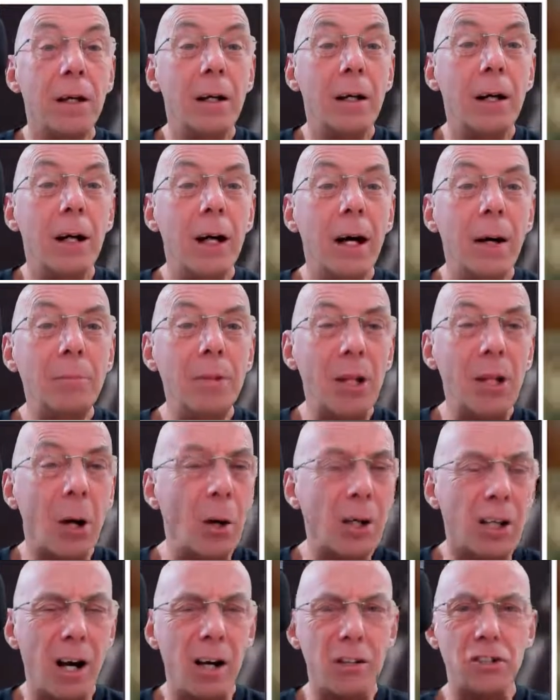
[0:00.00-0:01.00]
No, I
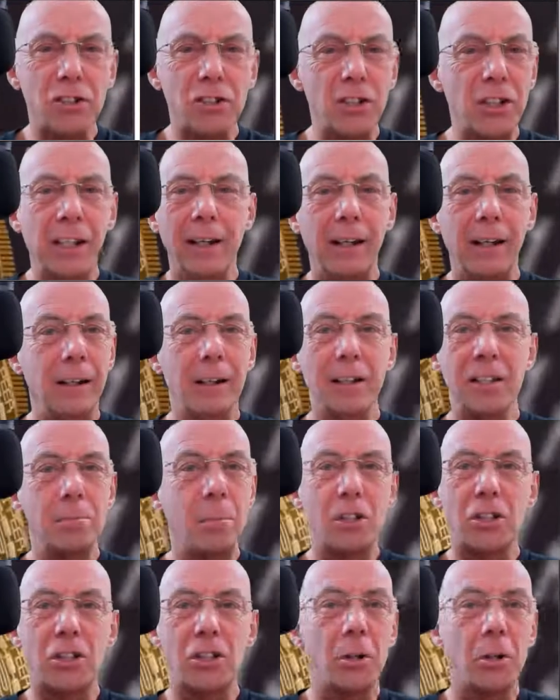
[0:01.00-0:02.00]
can't see it as
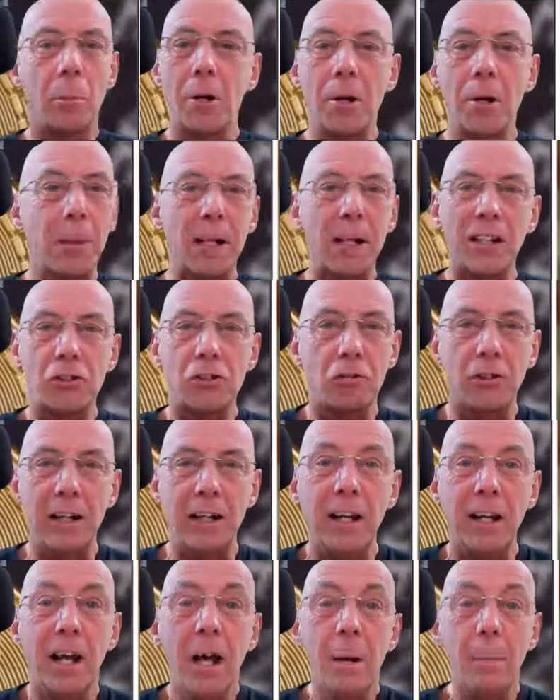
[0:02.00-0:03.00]
much as I'm on a big
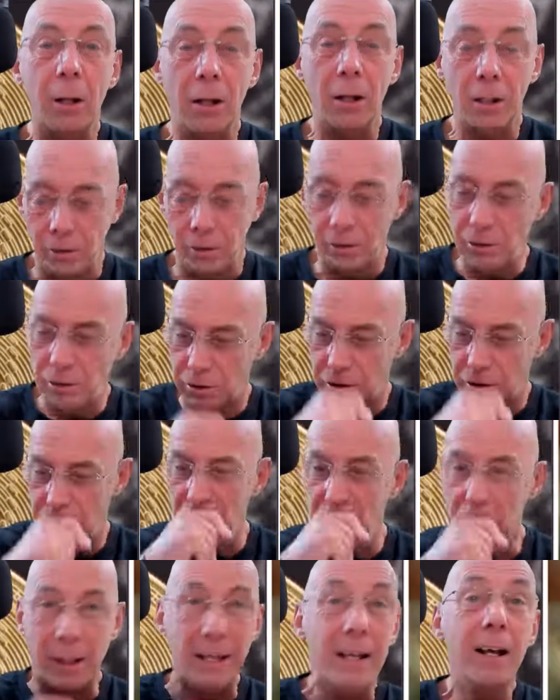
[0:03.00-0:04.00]
screen. But
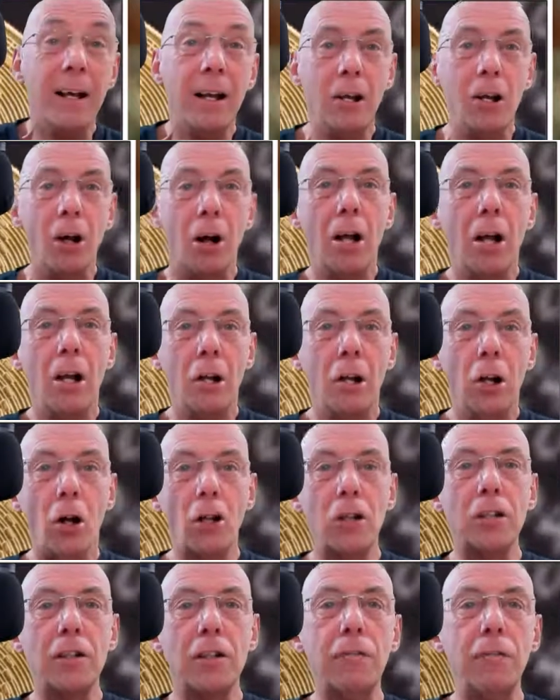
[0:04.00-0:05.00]
excuse me,
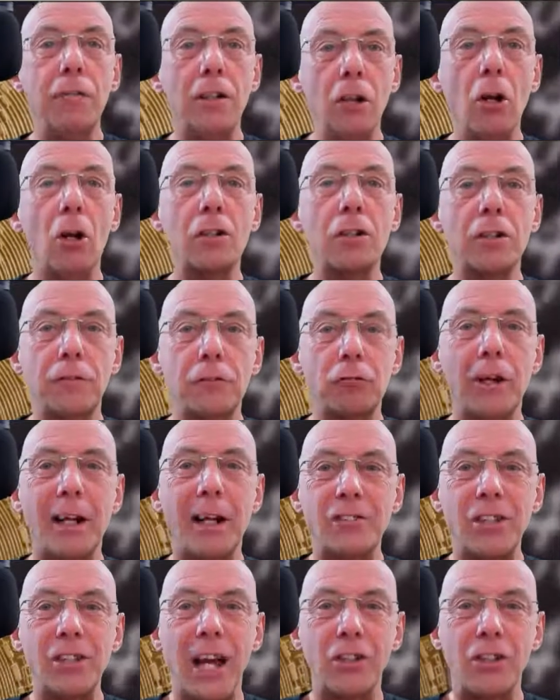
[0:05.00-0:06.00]
lots of
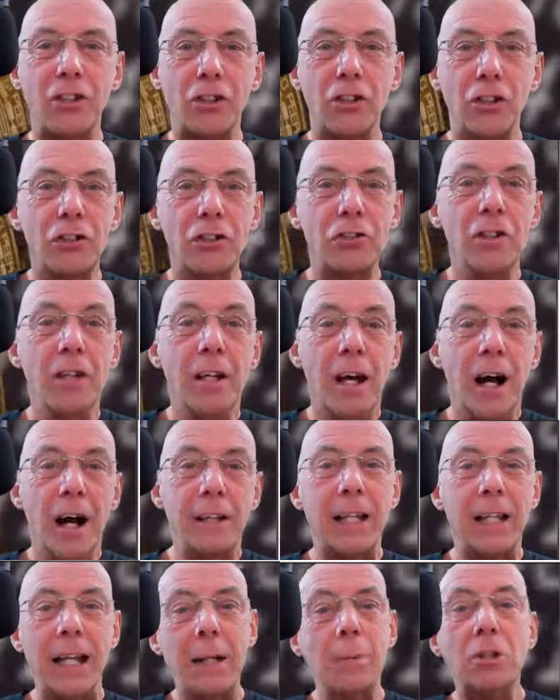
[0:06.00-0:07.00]
transactions.
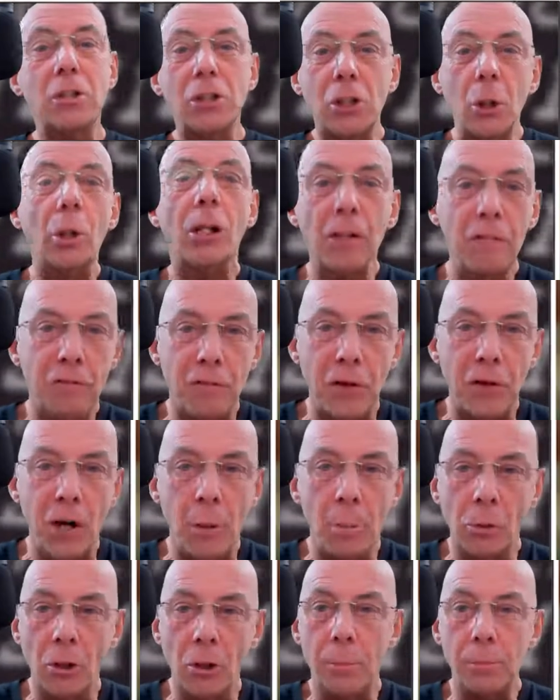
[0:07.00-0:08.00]
And then he was doing a
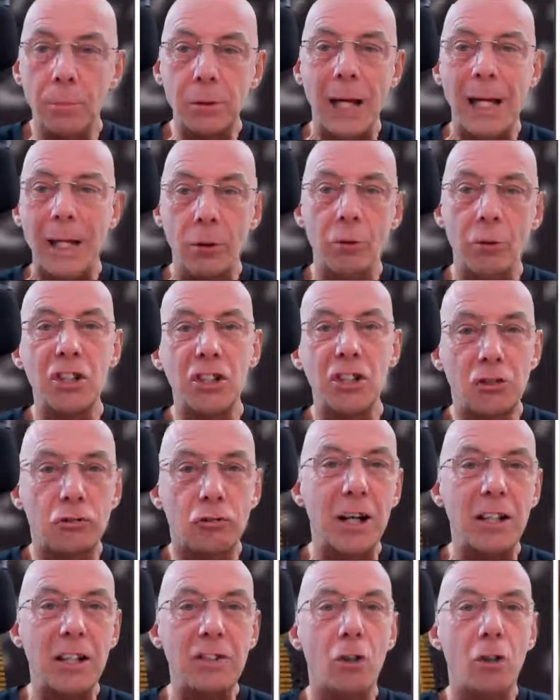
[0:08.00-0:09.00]
firmware update on his
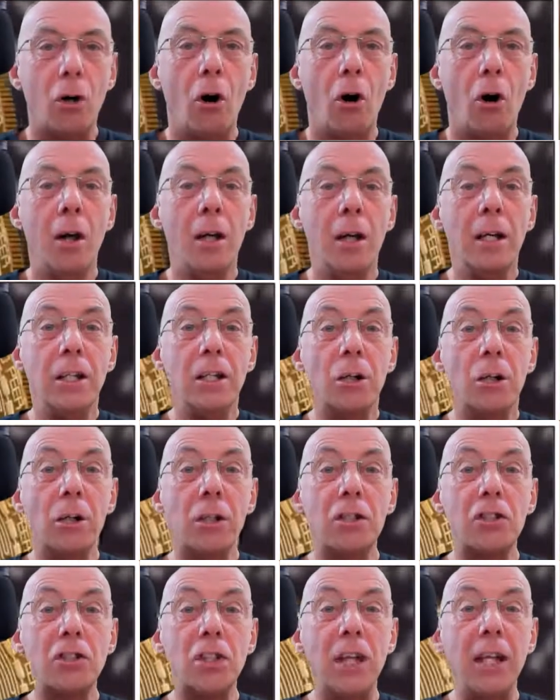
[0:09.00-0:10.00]
Trezor. You
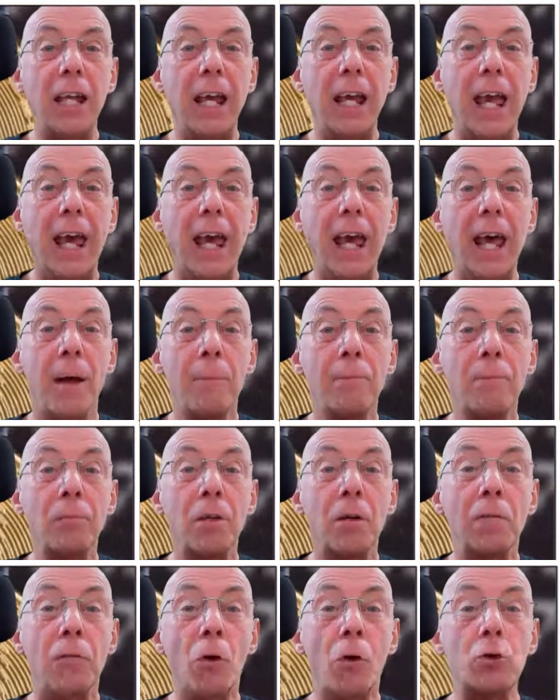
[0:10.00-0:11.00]
can see here
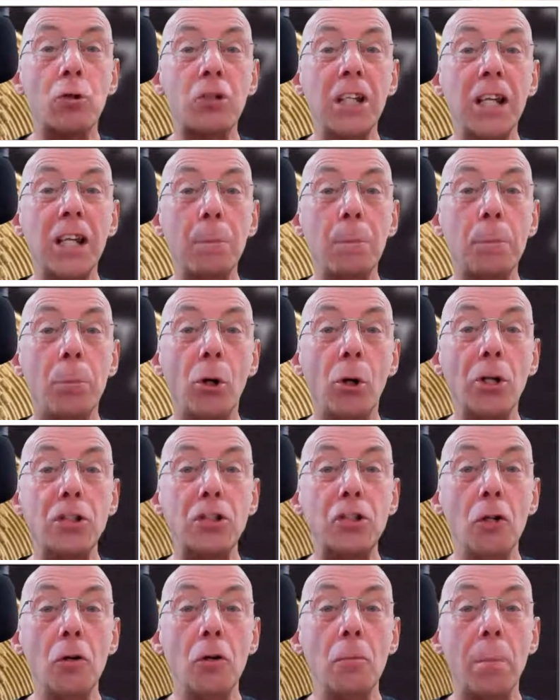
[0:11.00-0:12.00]

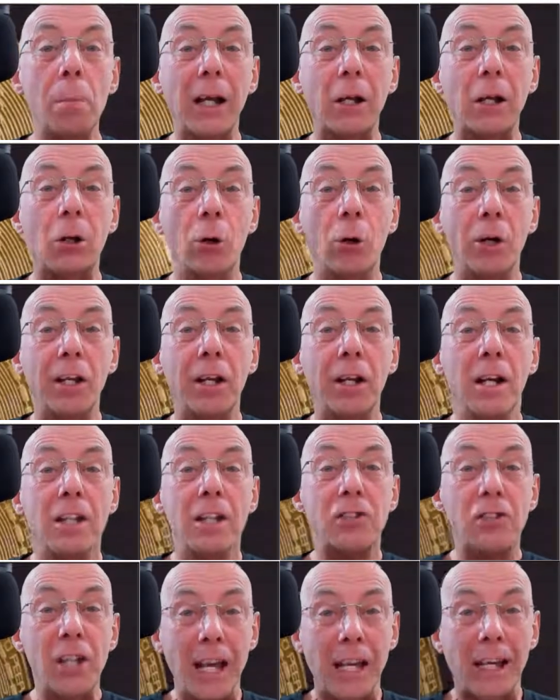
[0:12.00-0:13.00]
14.2 Bitcoin,
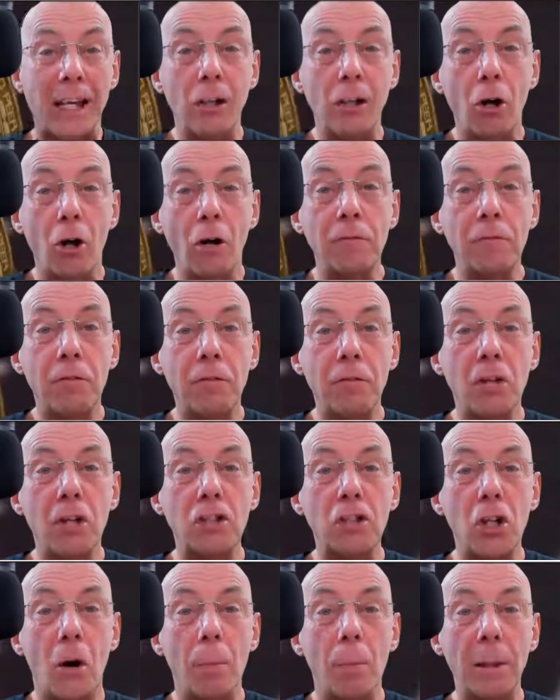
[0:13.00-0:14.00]
second line from the
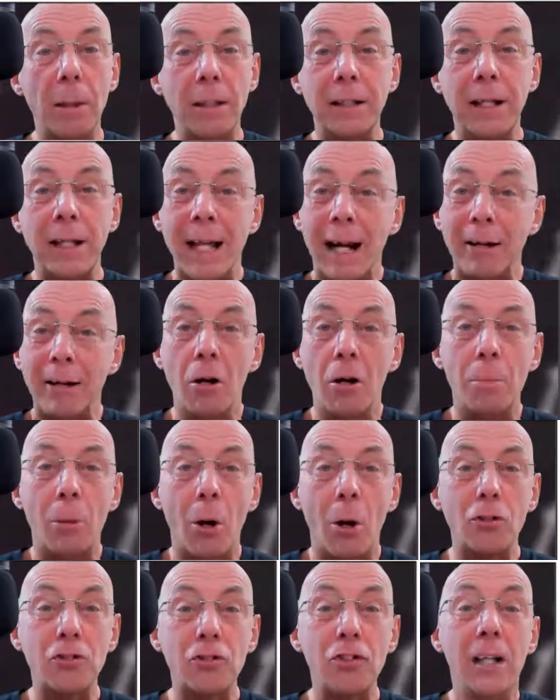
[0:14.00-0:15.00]
top in the narrow
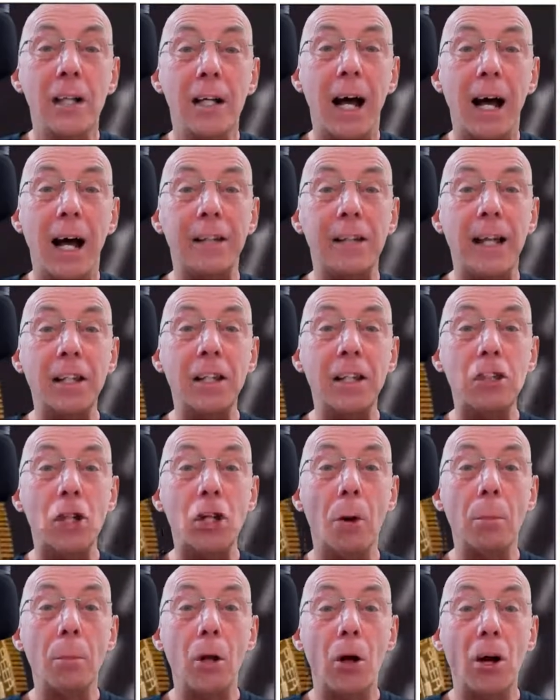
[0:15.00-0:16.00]
box, and then the
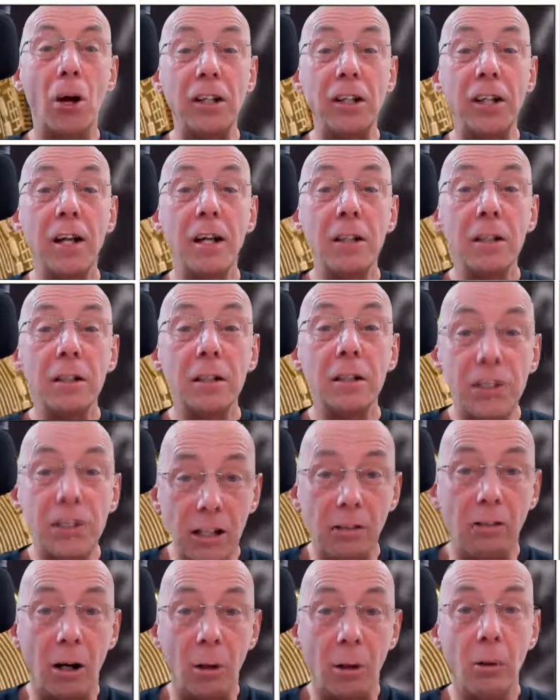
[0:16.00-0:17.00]
top line
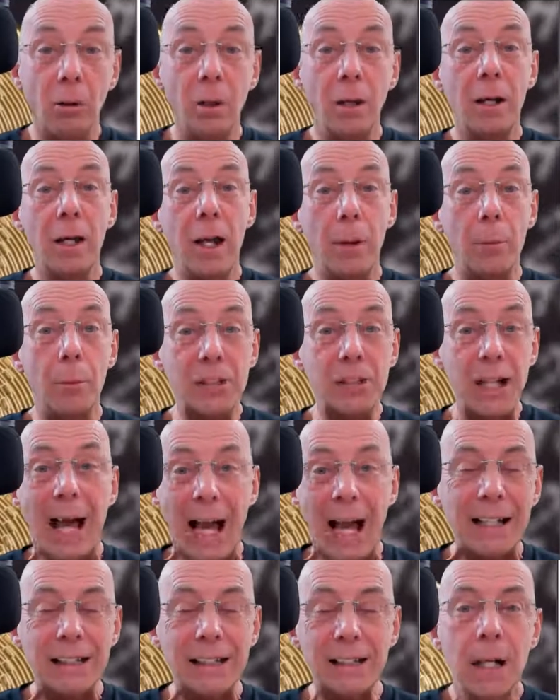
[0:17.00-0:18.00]
0. It was
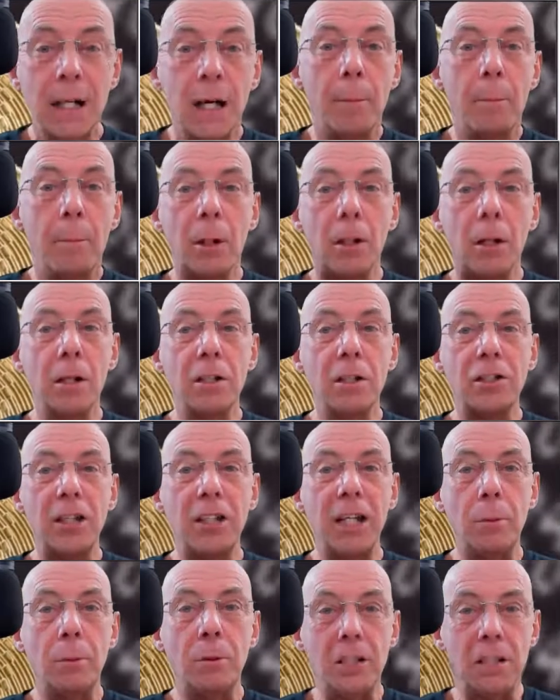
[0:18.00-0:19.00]
hacked because
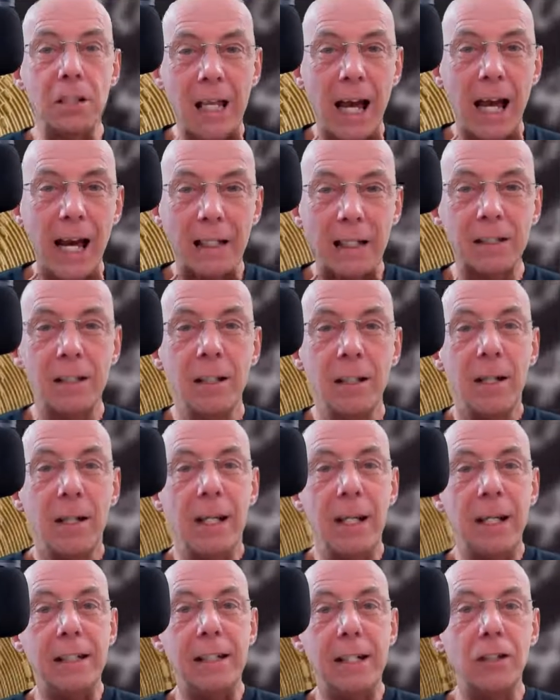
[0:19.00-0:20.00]
he was attacked.
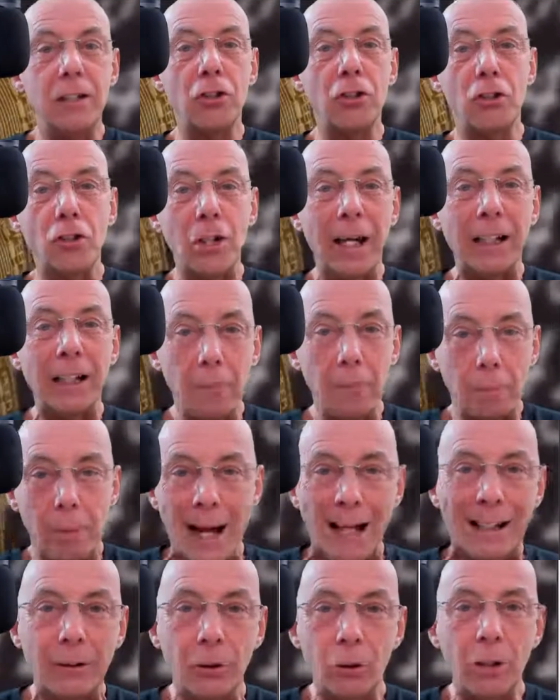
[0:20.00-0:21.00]
He didn't check the
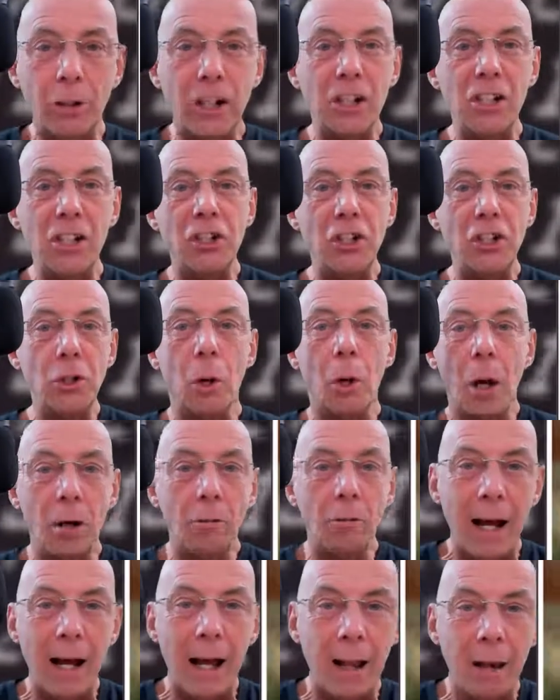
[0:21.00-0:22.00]
padlock in his
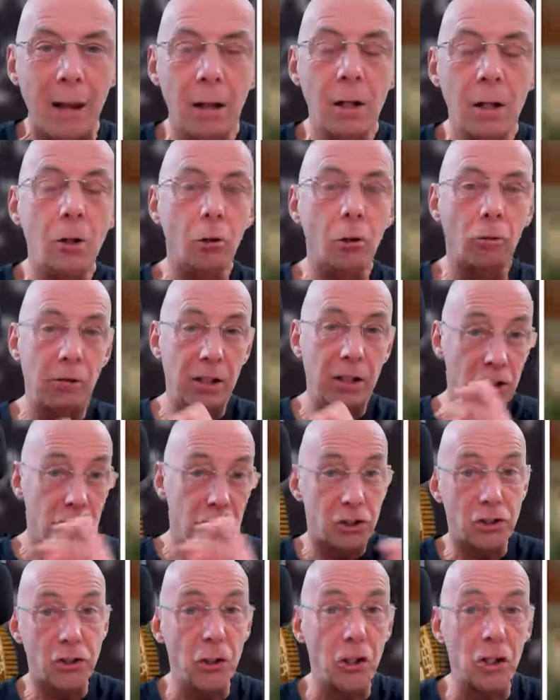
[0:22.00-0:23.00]
URL or in his
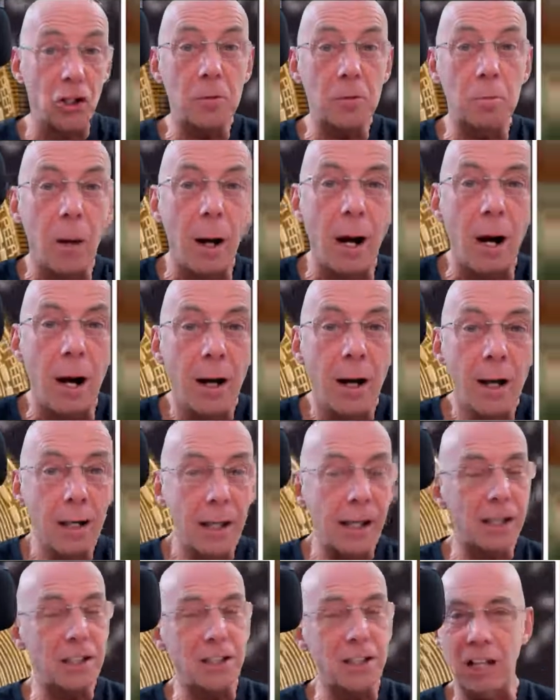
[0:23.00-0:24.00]
search bar,
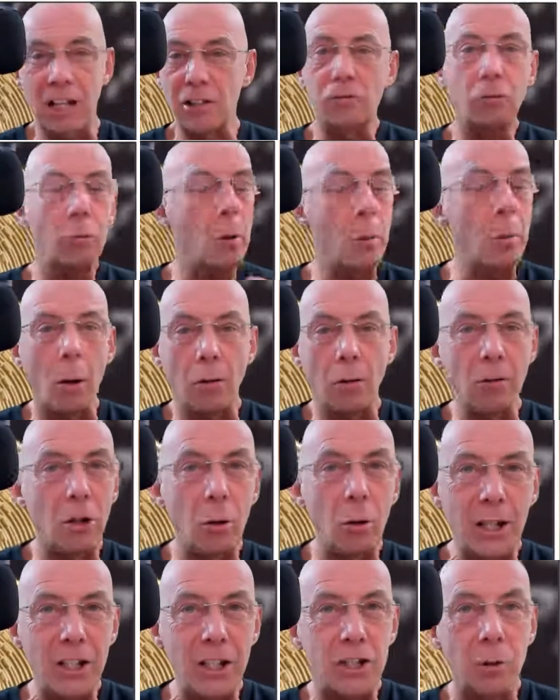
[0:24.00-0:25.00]
etc. We won't go
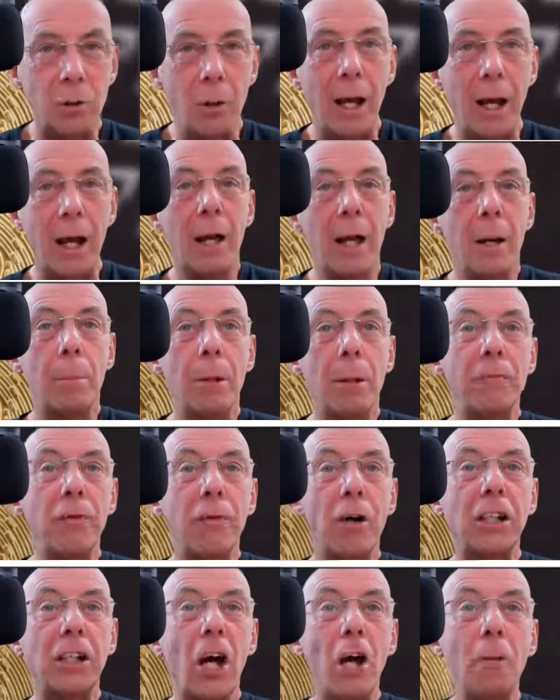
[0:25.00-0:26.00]
into it. But if I
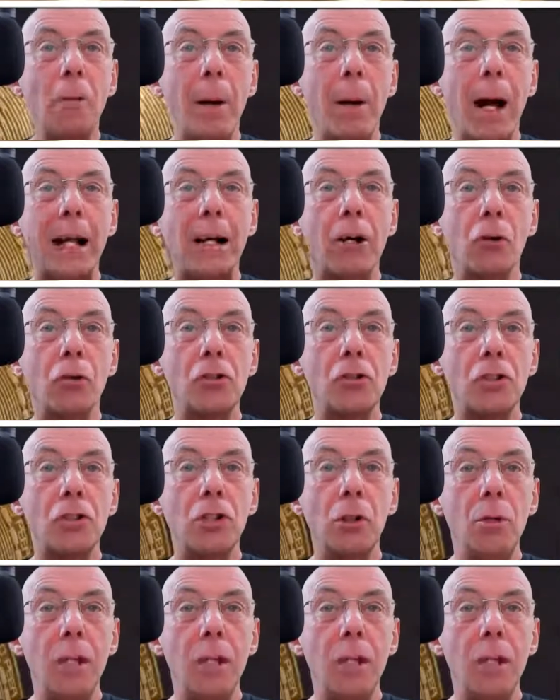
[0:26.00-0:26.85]
go back onto